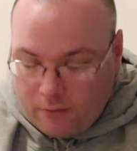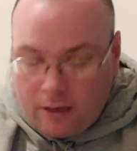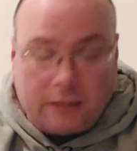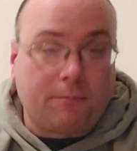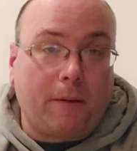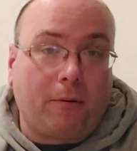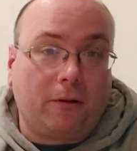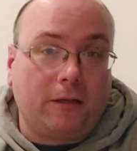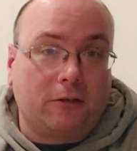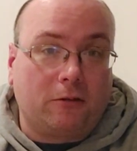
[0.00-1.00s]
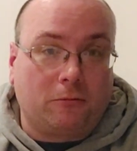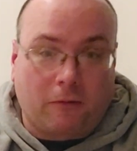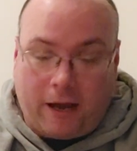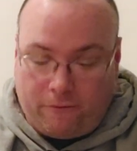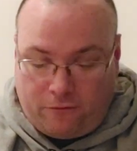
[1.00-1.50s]
That's my political
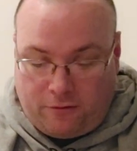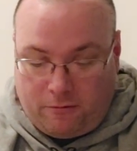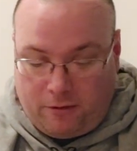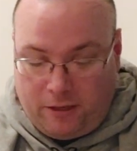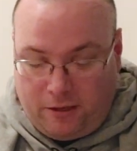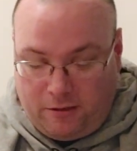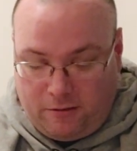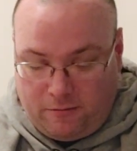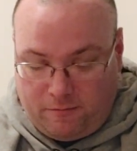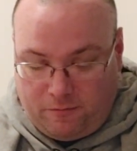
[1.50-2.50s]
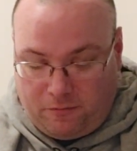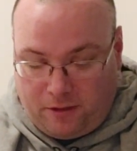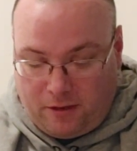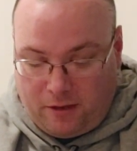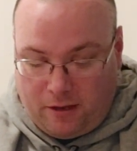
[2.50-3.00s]
rant for the week.
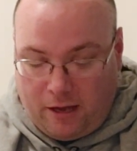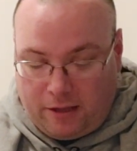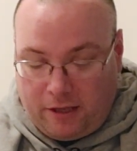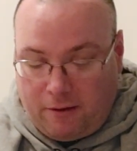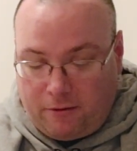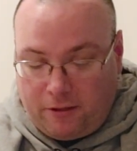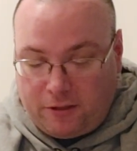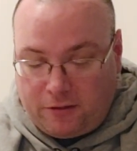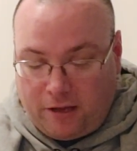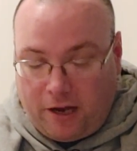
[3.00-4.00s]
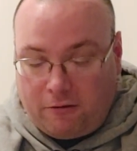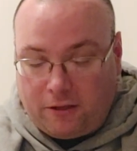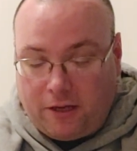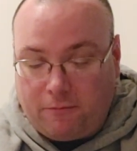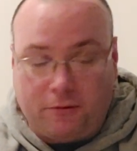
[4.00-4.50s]
I think I don't
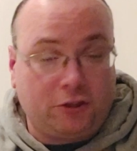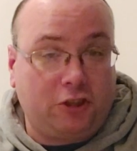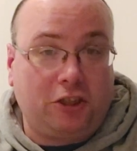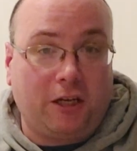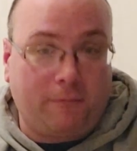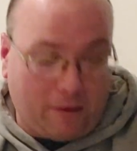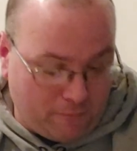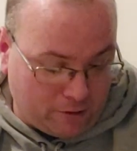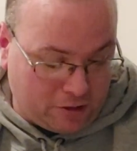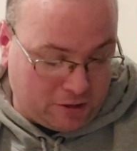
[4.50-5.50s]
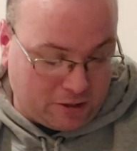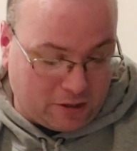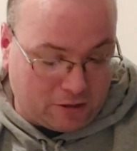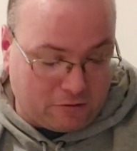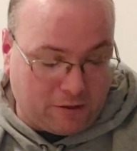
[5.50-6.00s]
give a shit about much in this
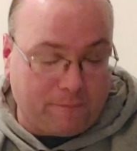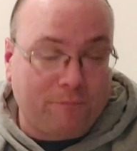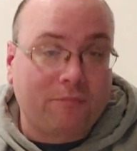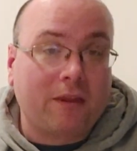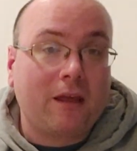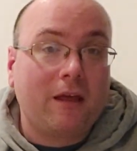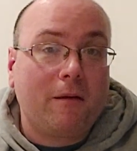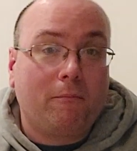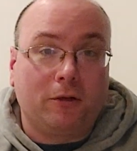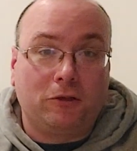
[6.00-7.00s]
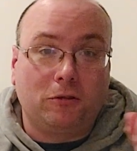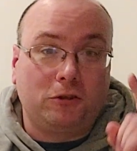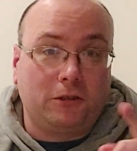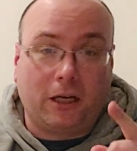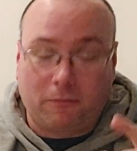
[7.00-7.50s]
country, but
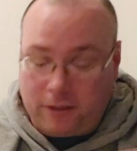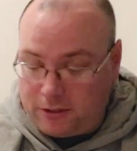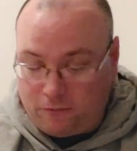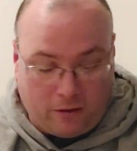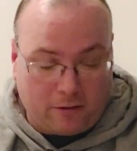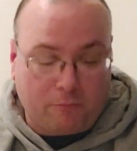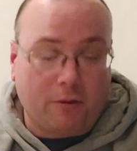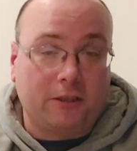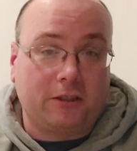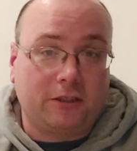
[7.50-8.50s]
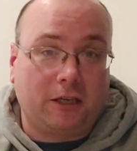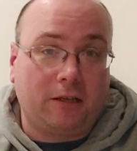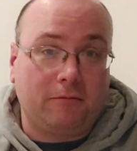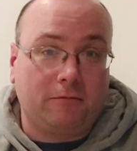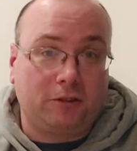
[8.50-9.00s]
don't you dare raise the fucking prices
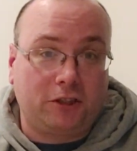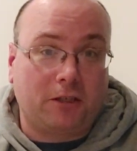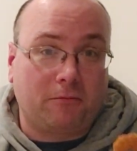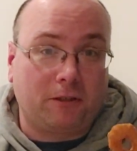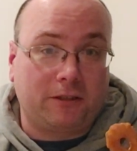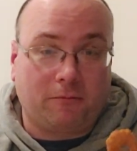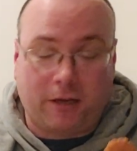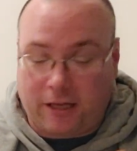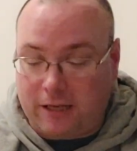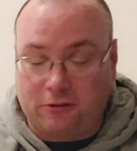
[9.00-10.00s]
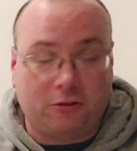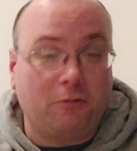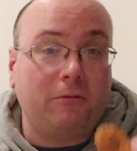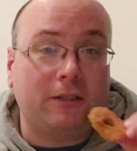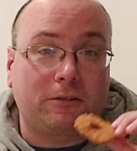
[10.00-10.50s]
on chicken rings at White Castles.
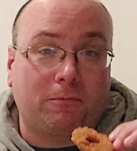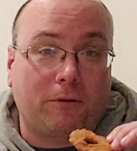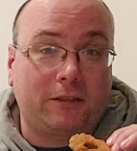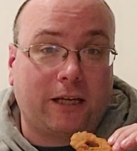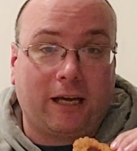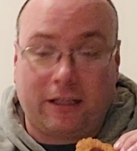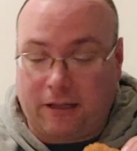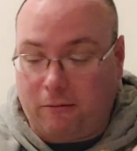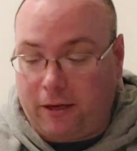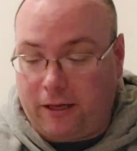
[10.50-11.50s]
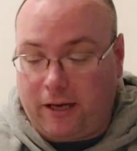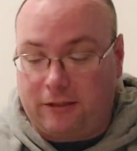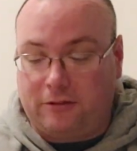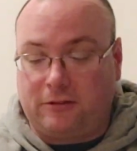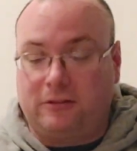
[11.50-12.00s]
Don't raise the price of anything at White
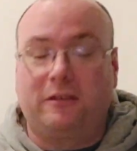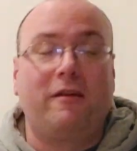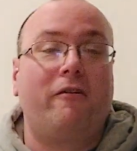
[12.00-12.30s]
Castles.